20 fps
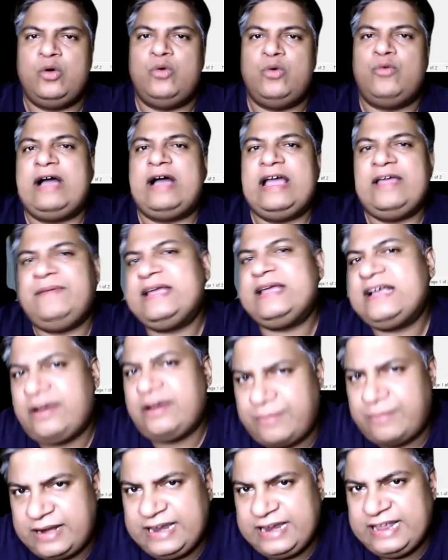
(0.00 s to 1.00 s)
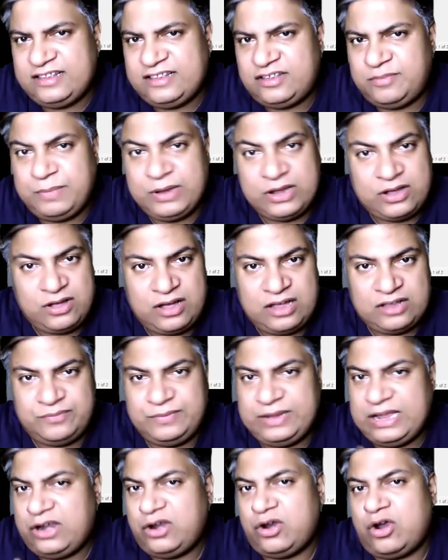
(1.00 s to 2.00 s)
Why weak governance? Because
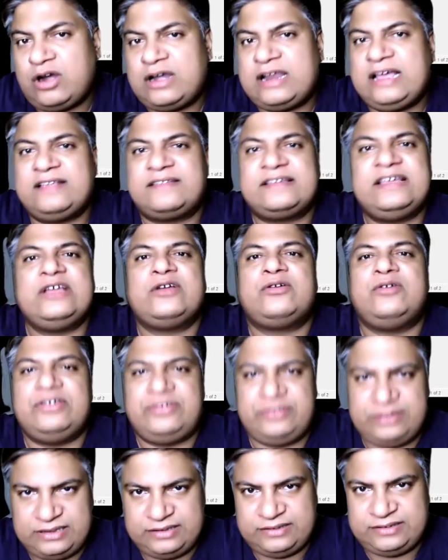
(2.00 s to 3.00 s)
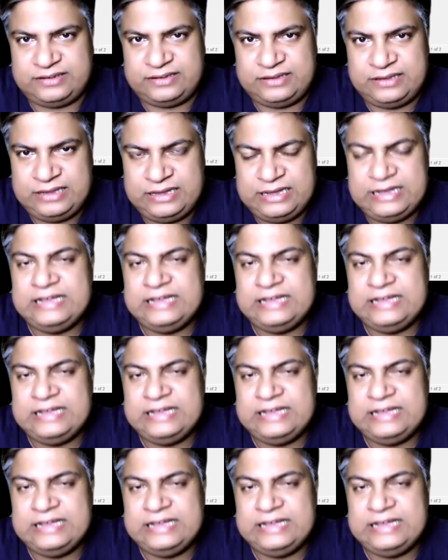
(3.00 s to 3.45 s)
we are not asking questions.